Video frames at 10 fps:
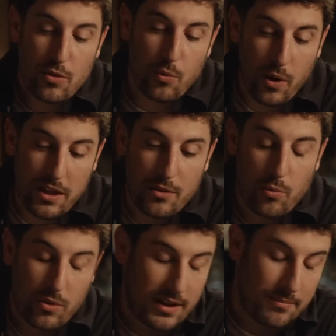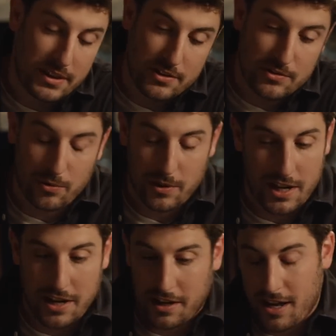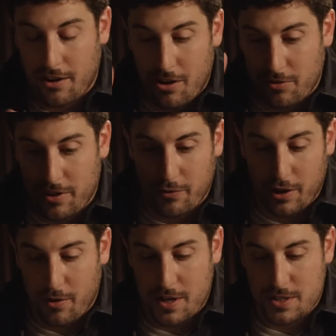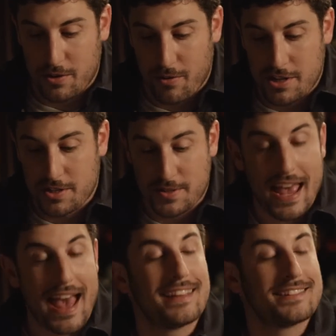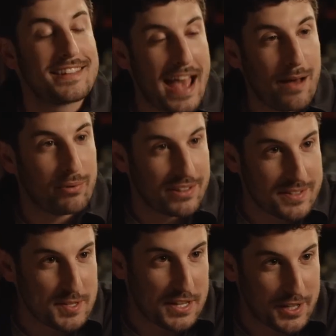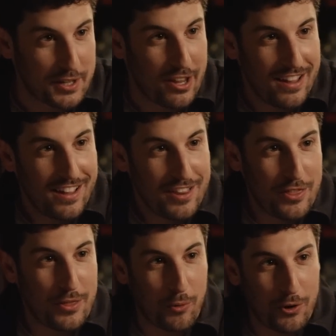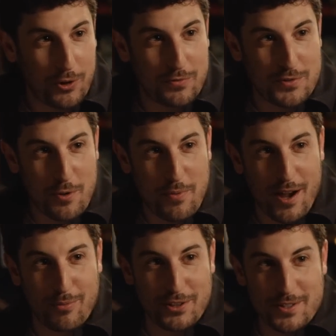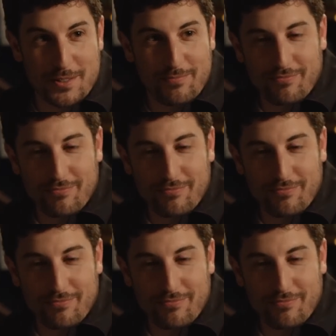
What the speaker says: storyline had gone all different crazy directions, as happens in the world of soap operas.